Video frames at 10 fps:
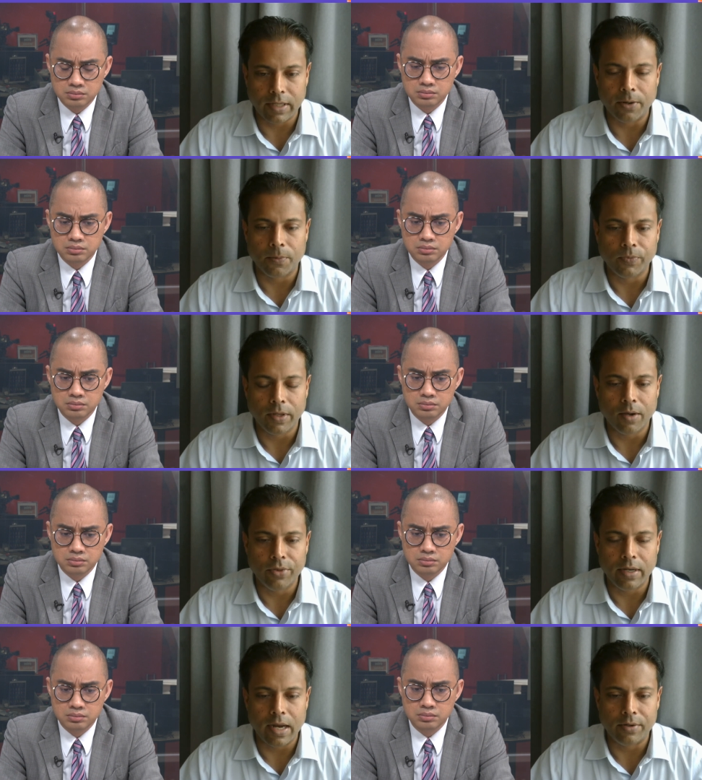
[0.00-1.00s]
Speaker 1: now yeah,
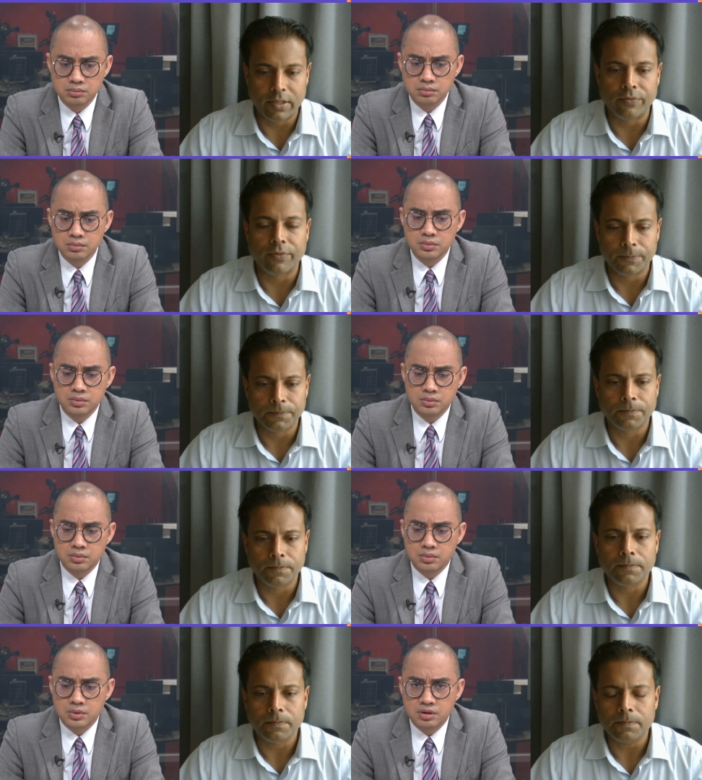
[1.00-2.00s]
with the narrative.
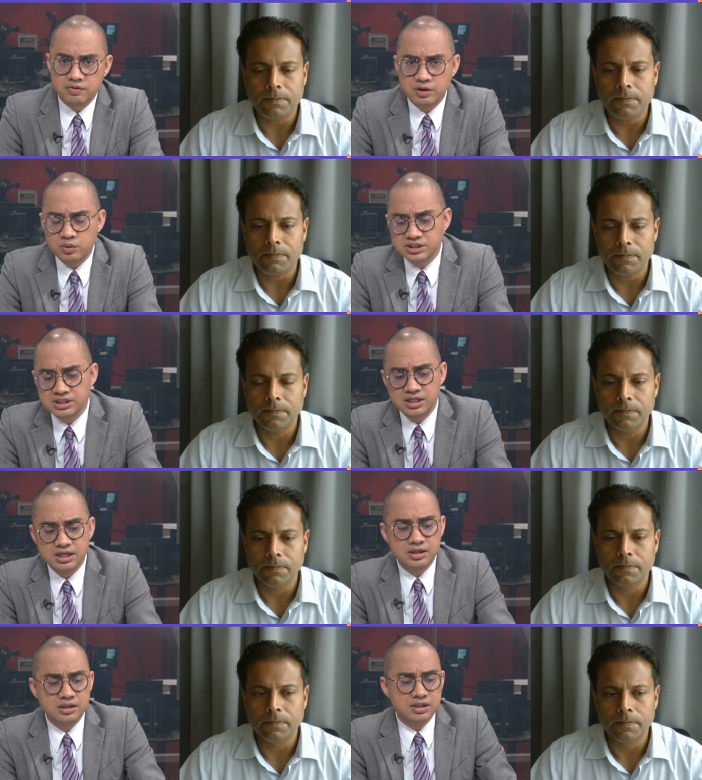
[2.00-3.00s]
Speaker 2: Final question,
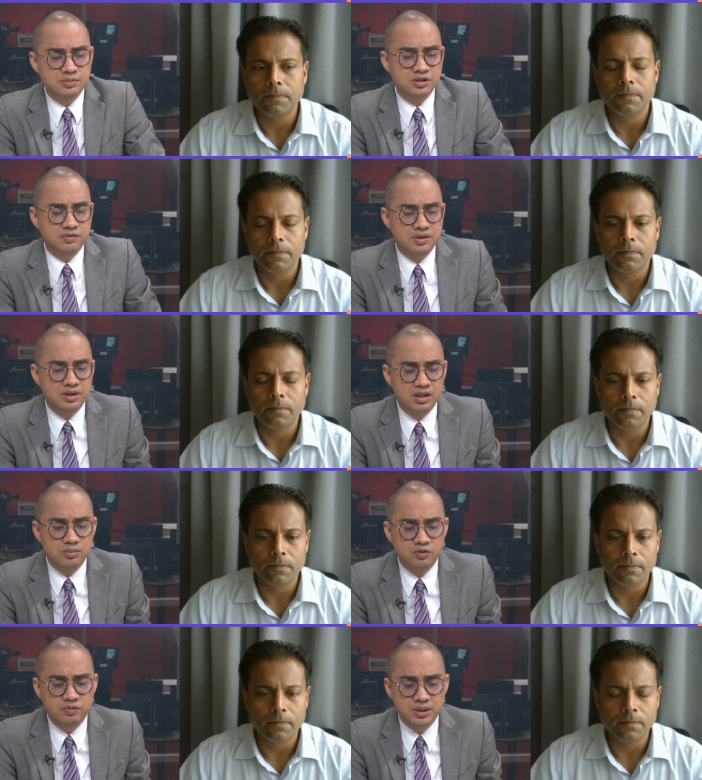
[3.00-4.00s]
Anand. In terms of the
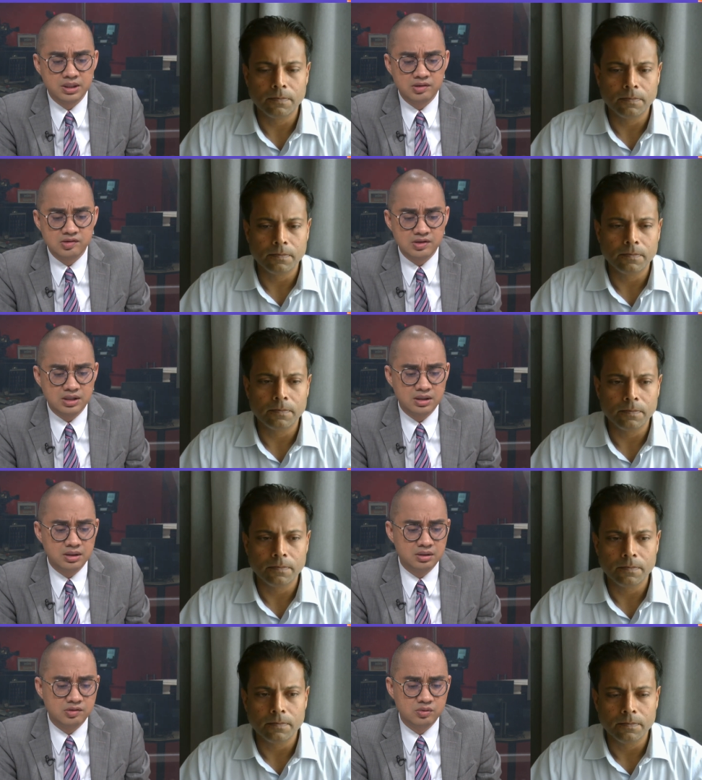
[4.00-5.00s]
ringgit movement, it's
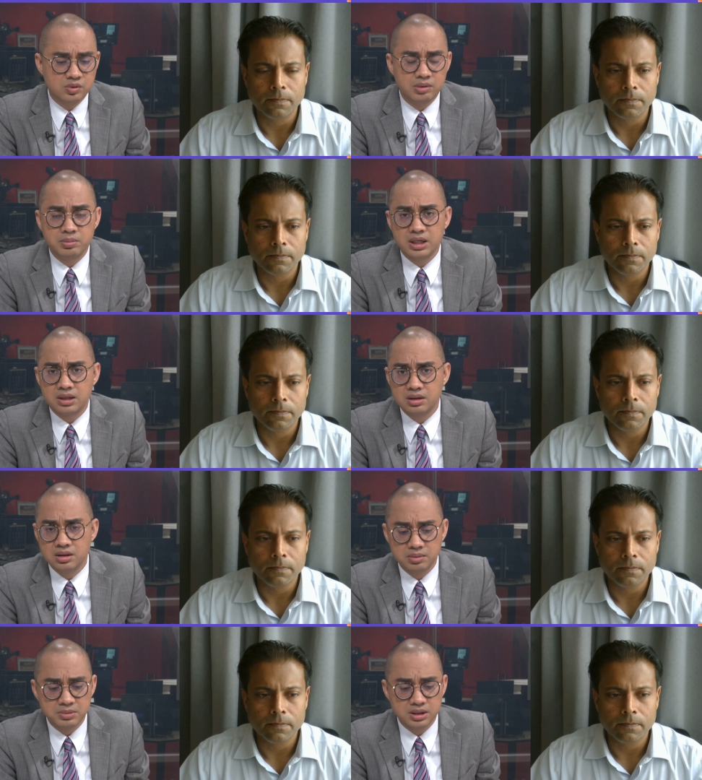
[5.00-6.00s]
uh, it's quite bad.
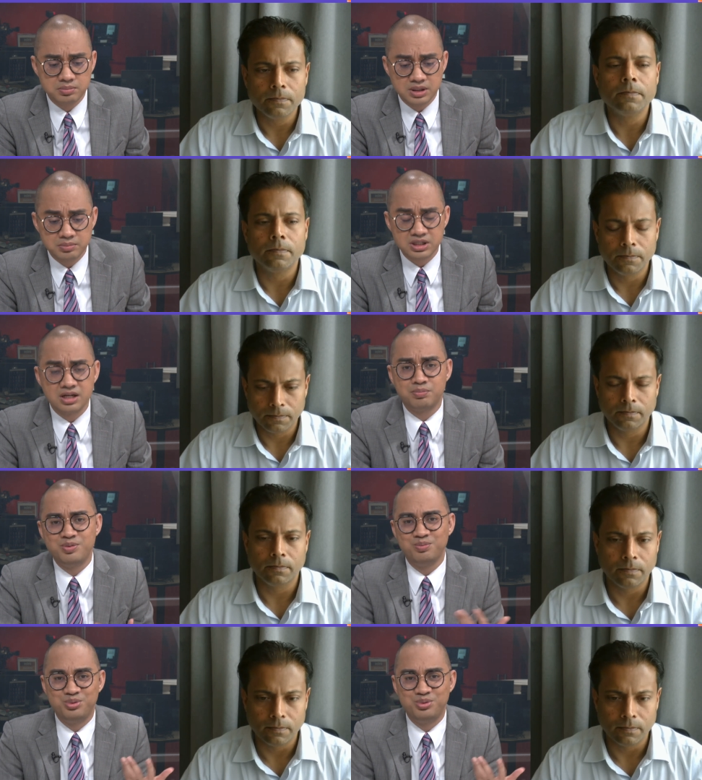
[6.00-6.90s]
I mean, I'm, I'm trying to